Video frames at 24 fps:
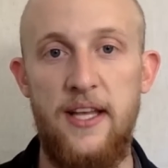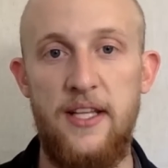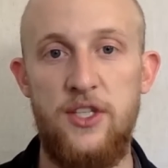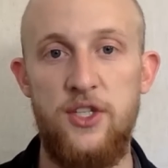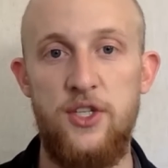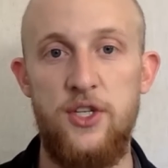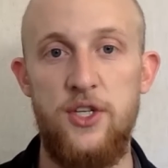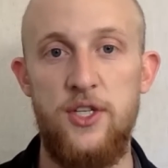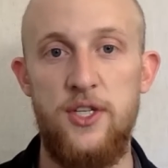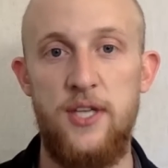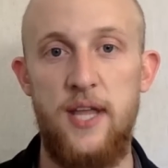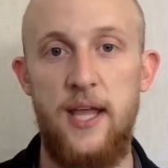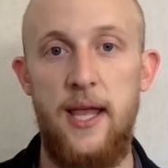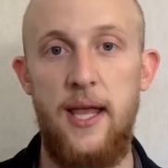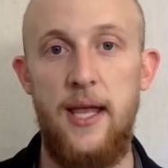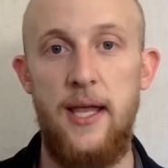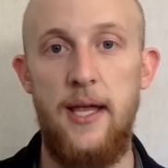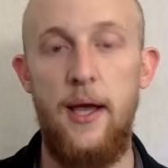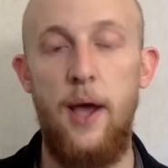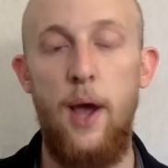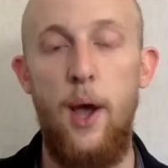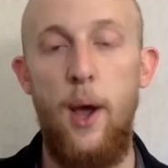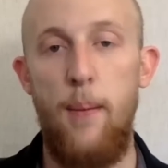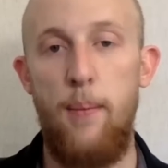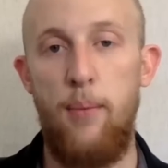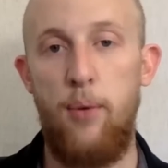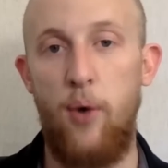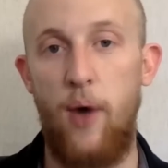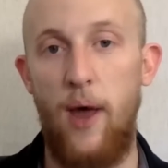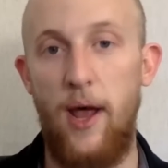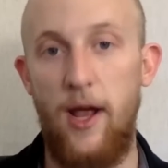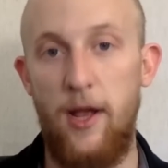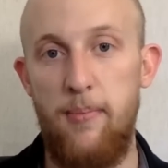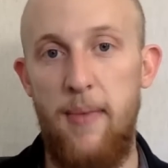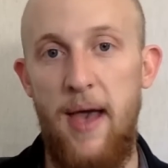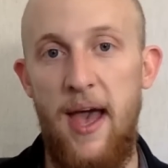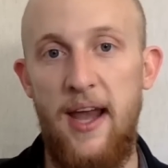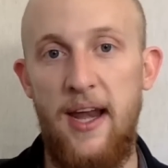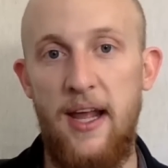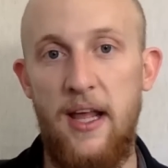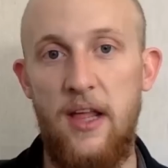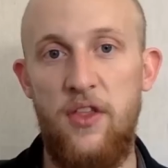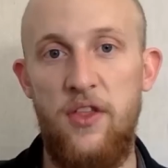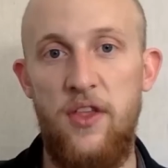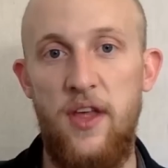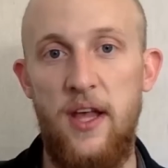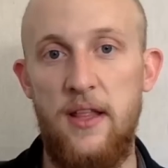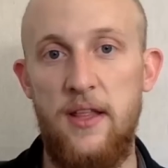That's just a
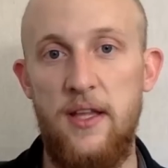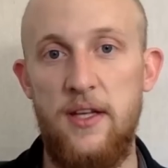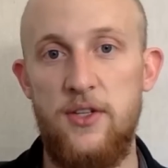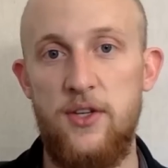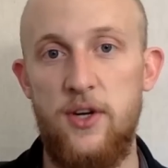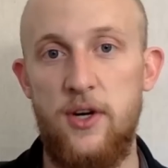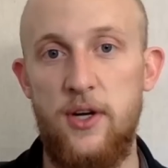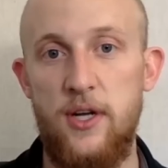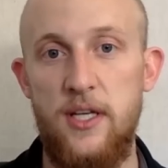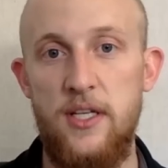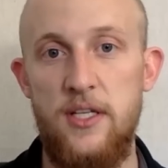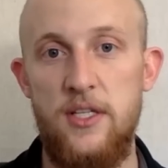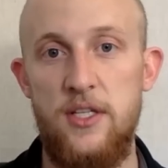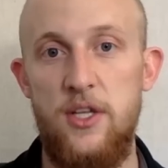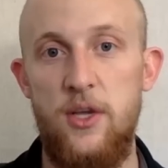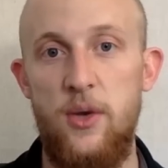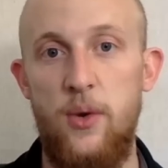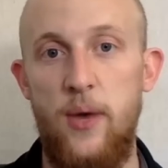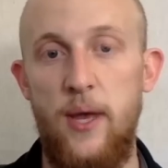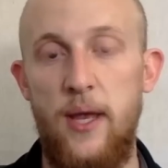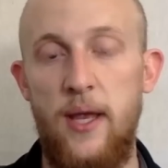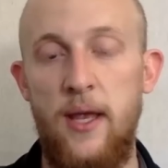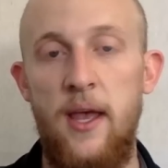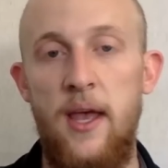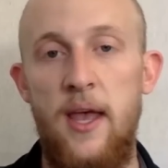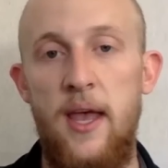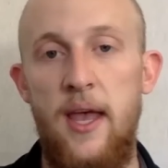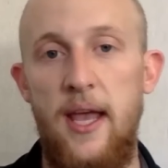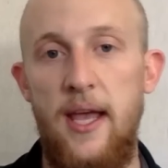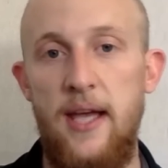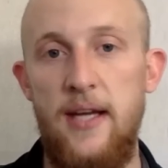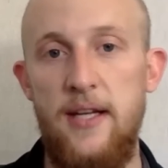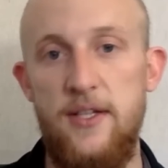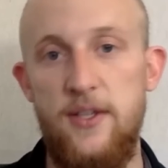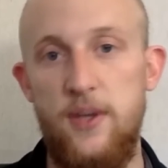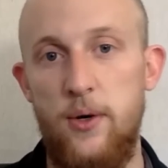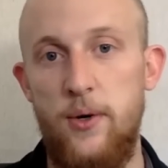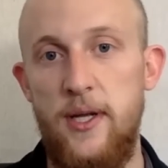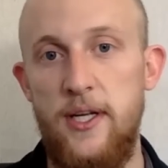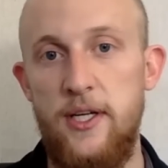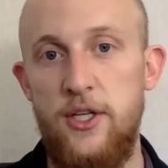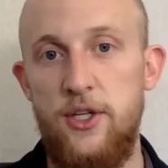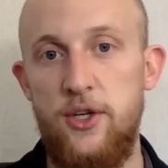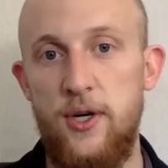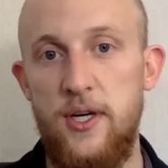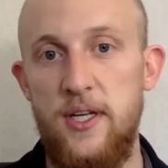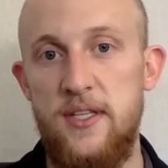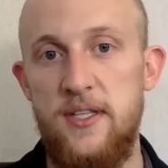pragmatic thing that Turkey's doing in its own
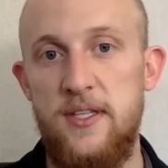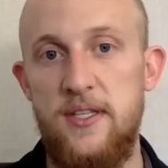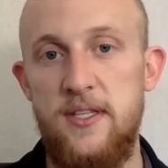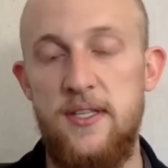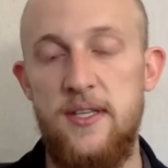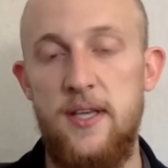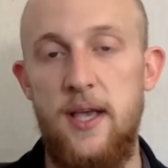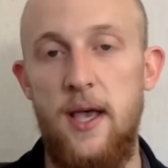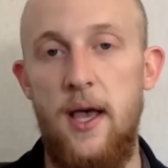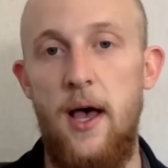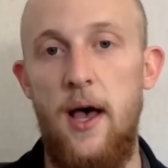interests.